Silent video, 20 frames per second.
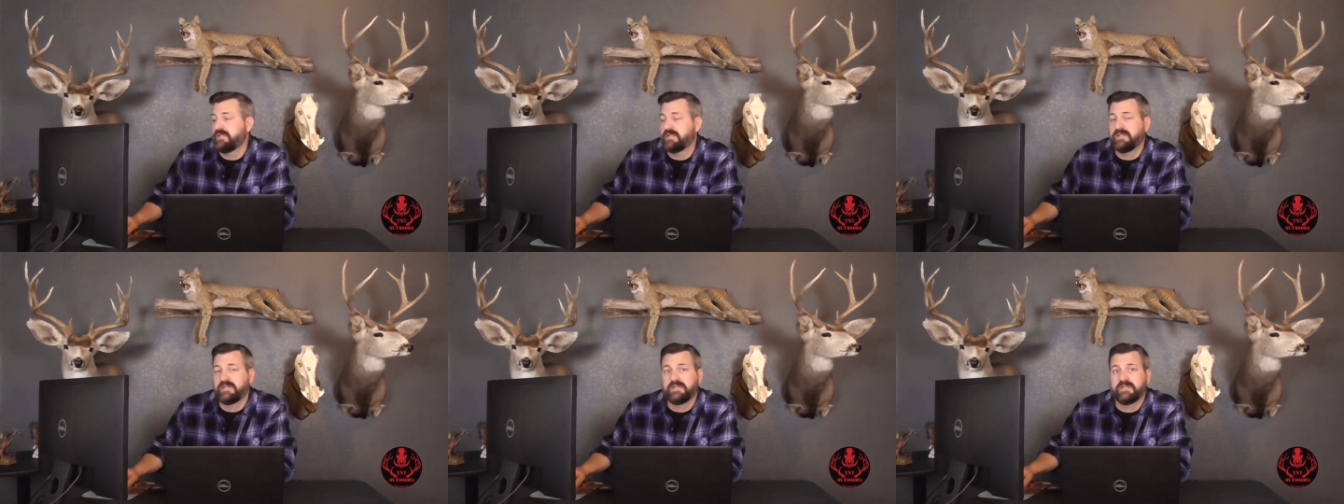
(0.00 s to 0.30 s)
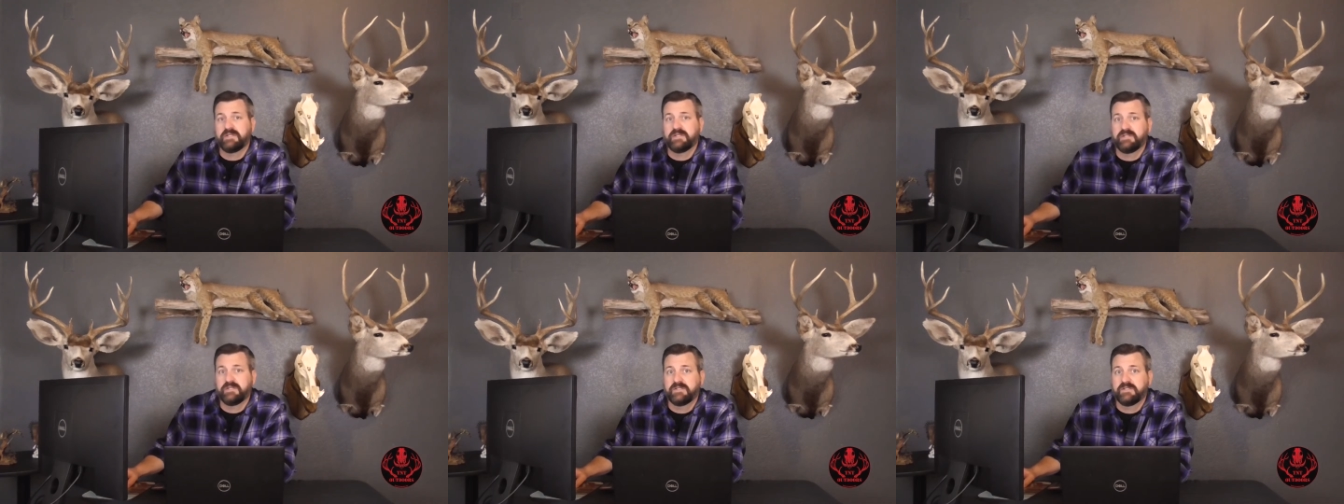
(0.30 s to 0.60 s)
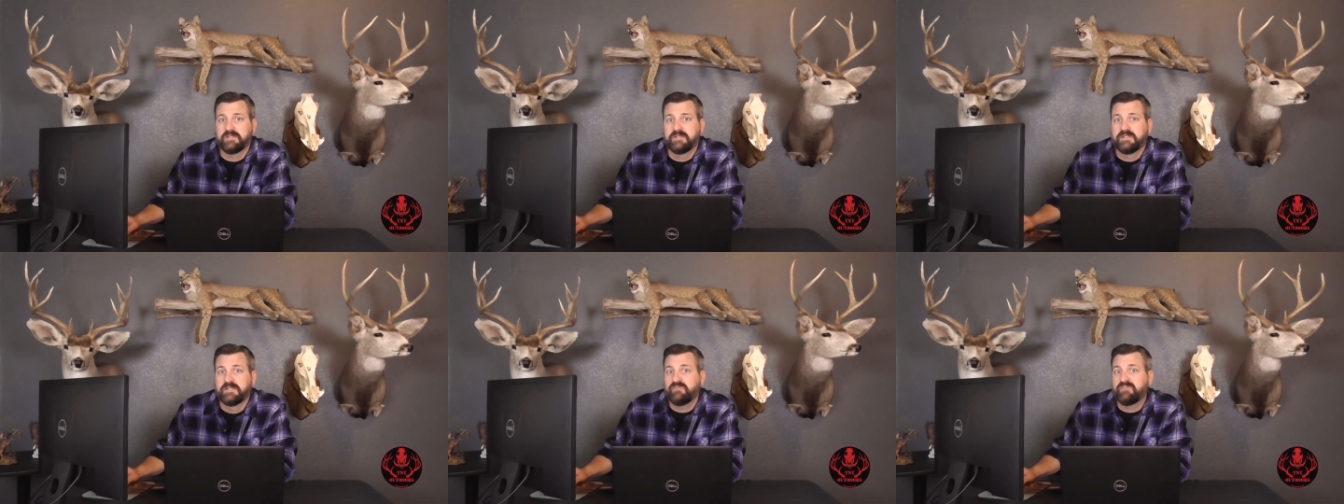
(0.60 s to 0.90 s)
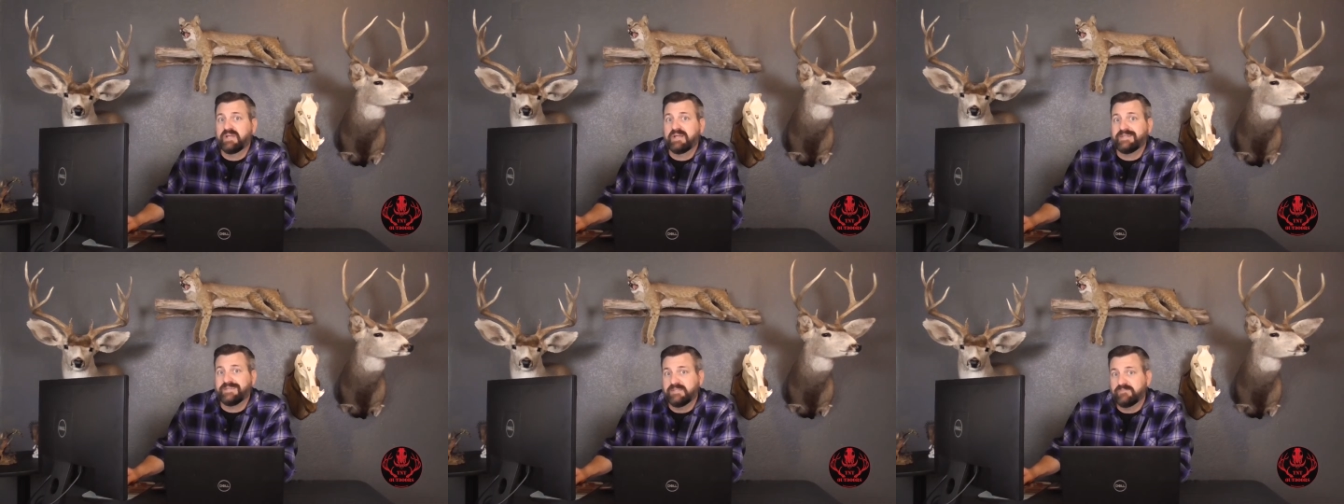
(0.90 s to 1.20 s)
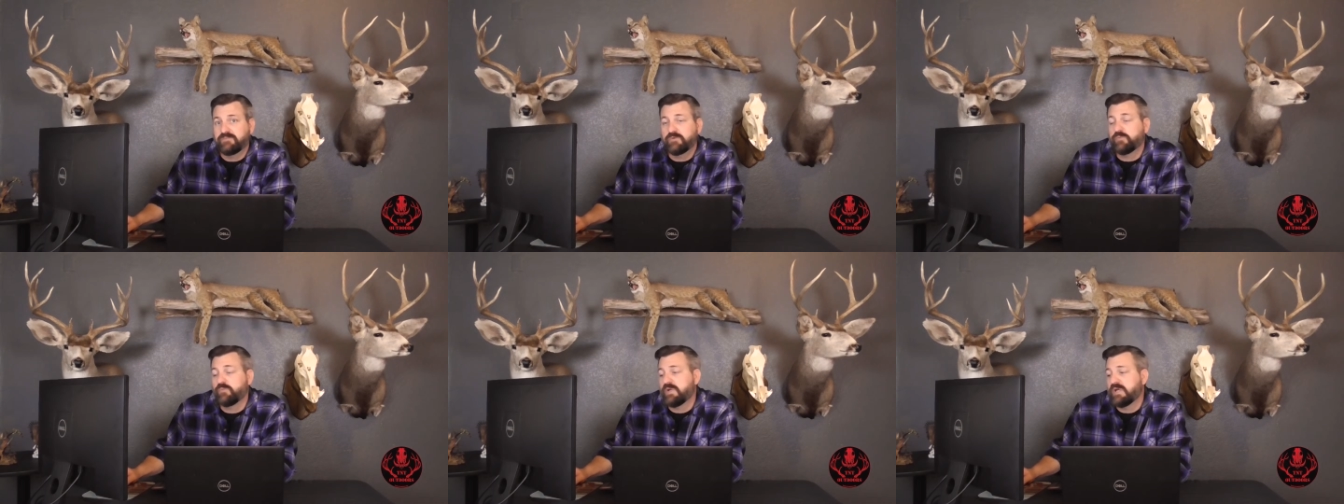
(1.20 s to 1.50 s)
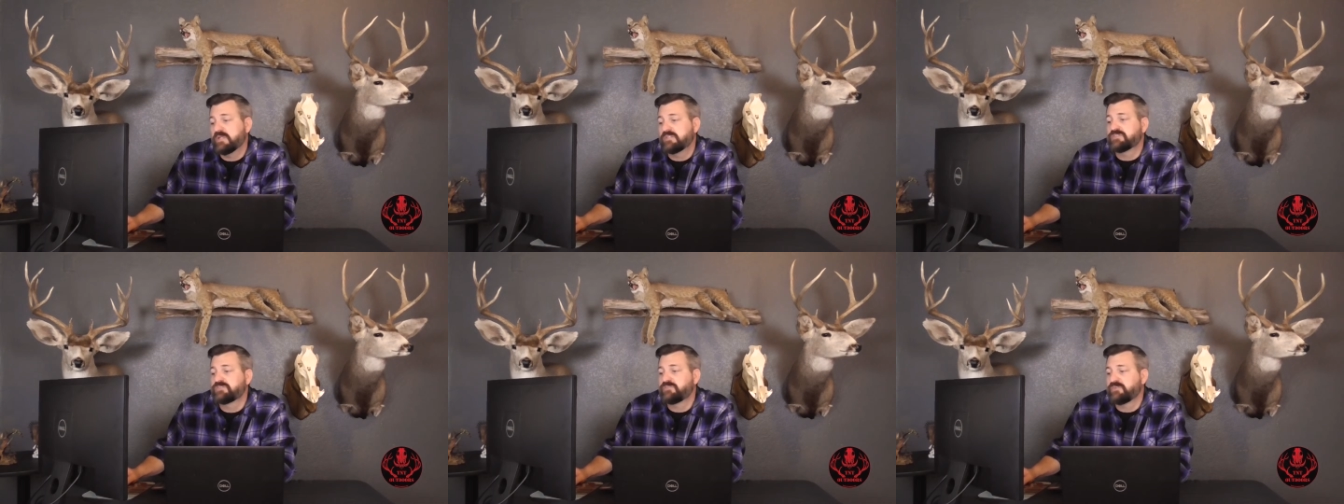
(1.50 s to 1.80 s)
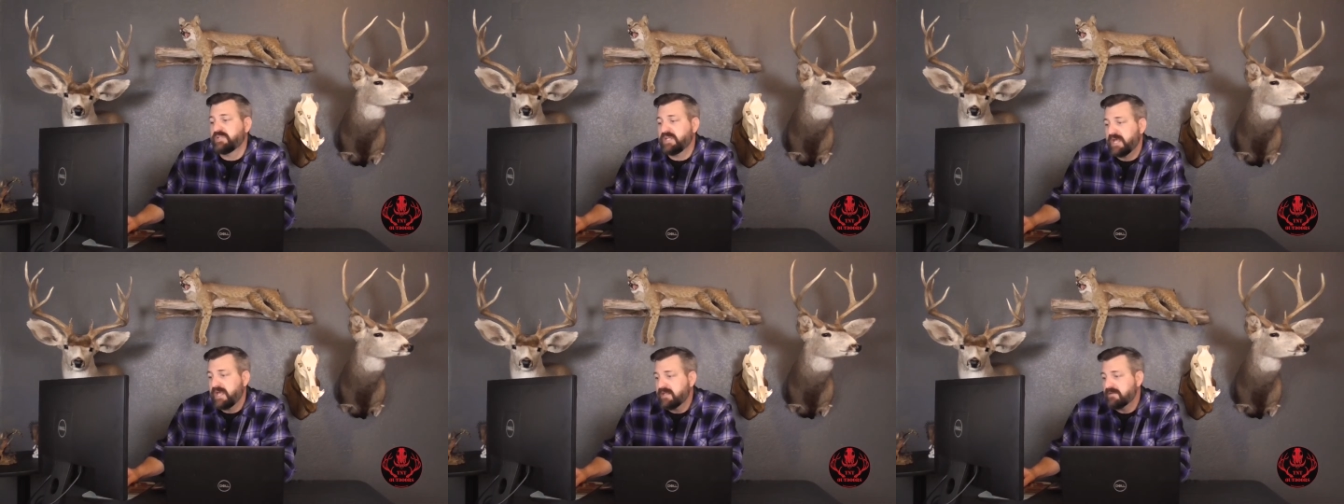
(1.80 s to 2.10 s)
and we've got different rounds
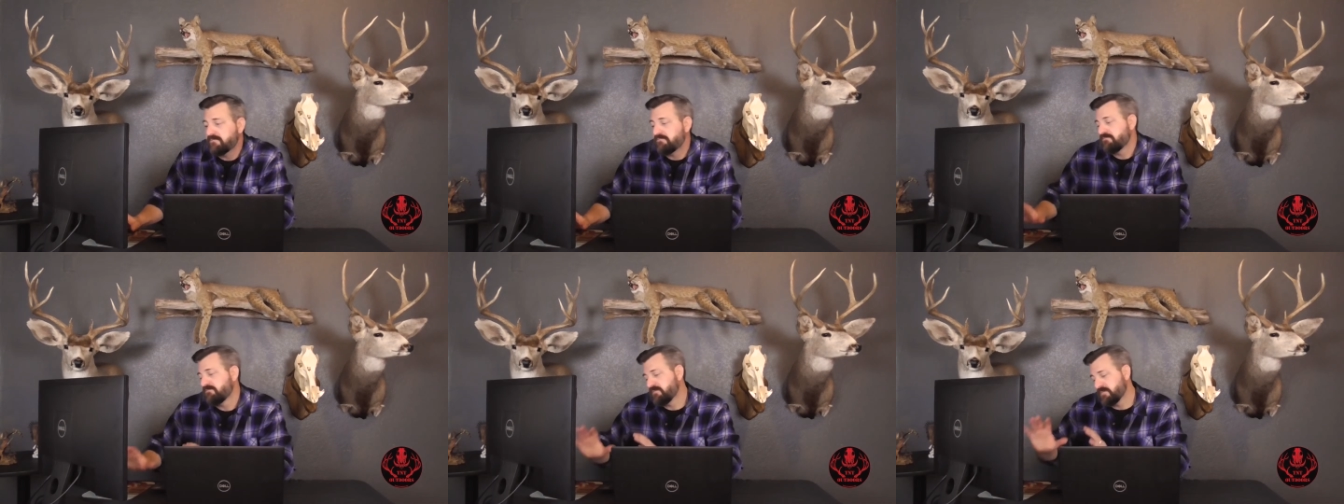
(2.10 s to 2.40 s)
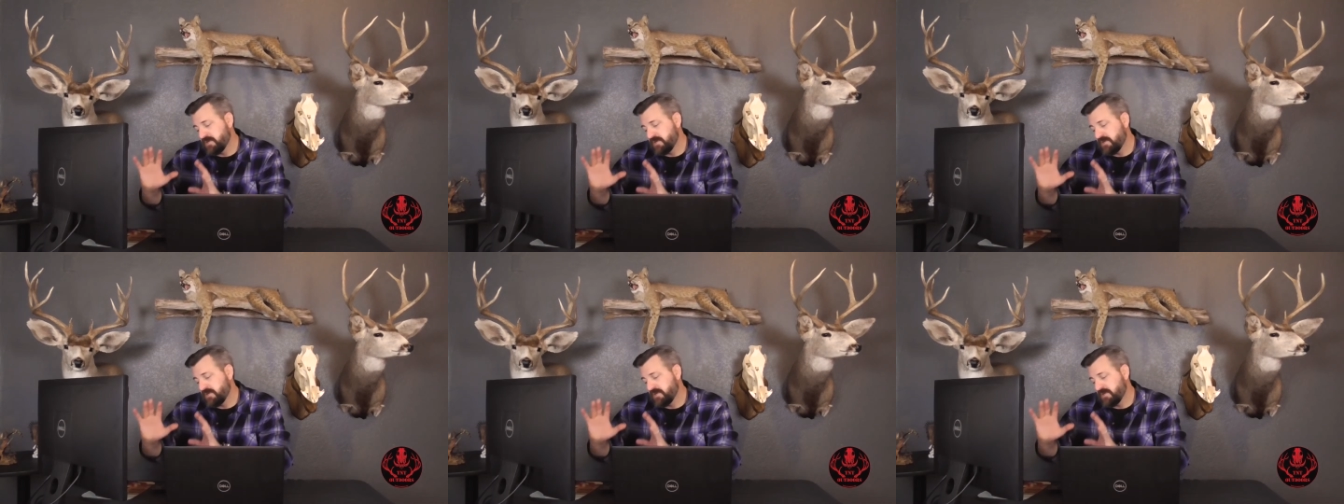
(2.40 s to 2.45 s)
for that.